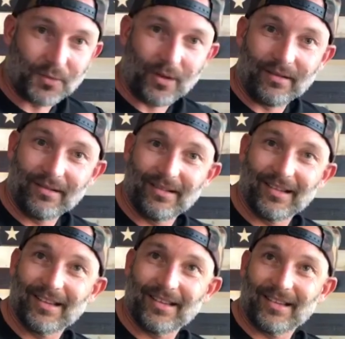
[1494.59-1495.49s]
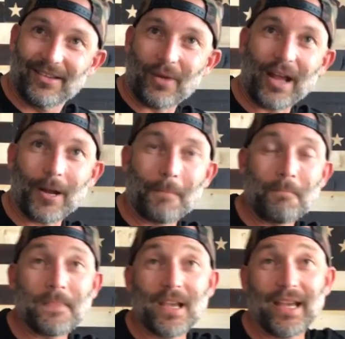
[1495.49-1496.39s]
one right here.
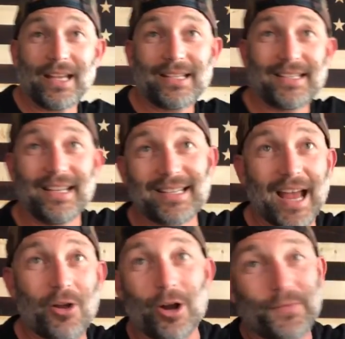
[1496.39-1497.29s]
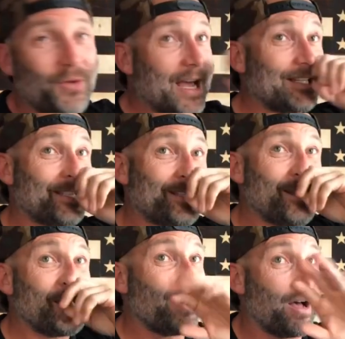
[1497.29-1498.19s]
it's kind of hard for you guys to
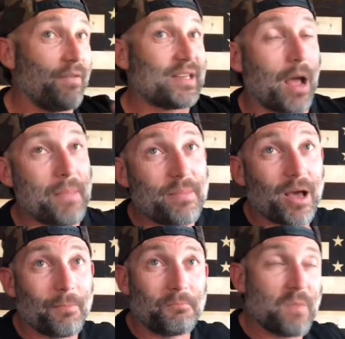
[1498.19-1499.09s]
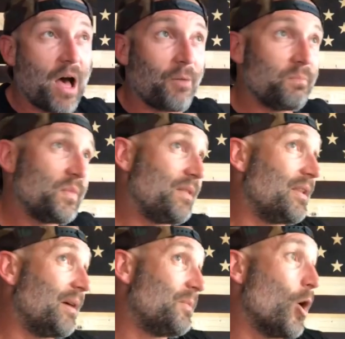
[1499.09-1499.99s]
see it. Obviously, maybe I'll
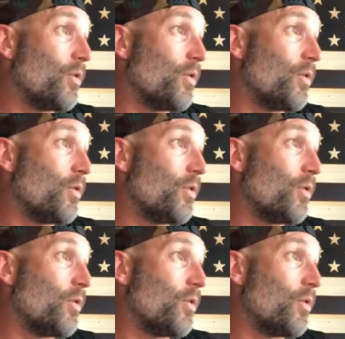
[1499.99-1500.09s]
go over